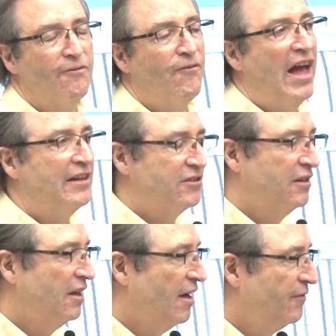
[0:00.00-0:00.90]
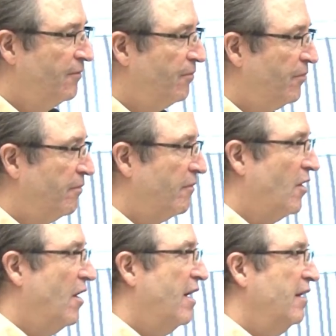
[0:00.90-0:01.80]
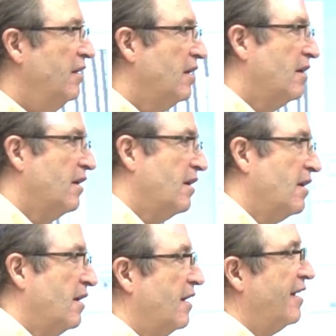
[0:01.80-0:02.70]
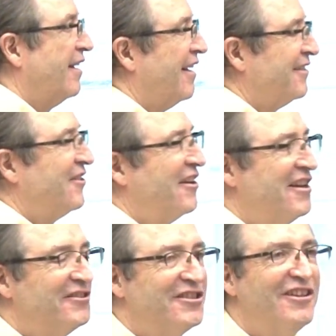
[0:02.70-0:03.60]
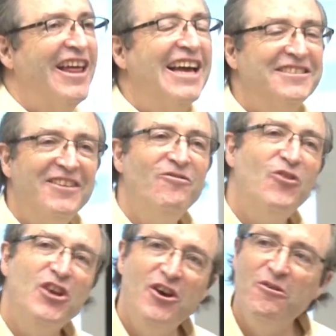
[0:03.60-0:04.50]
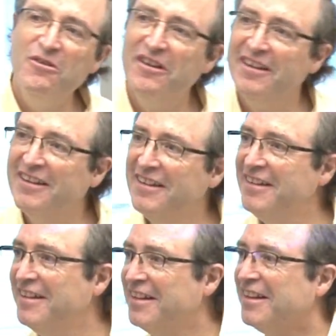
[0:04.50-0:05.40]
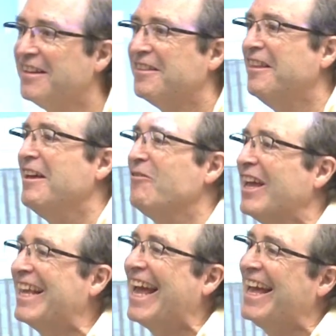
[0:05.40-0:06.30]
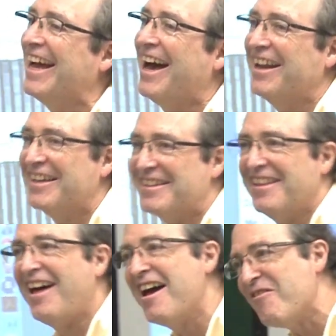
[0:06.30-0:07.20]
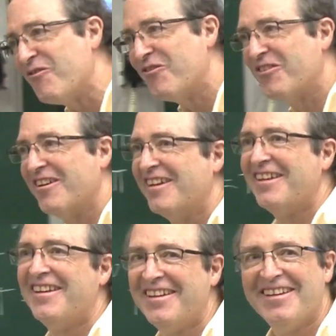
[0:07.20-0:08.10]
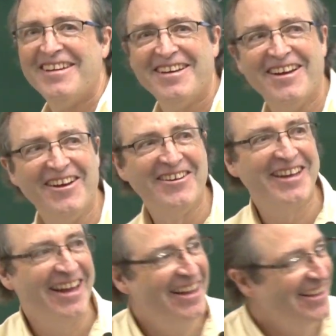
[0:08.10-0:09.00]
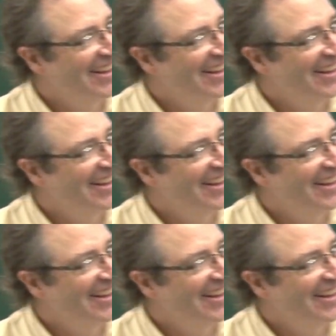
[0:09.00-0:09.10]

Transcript: fast enough. All right? So here's the lesson for you. Live a chaotic life. Okay?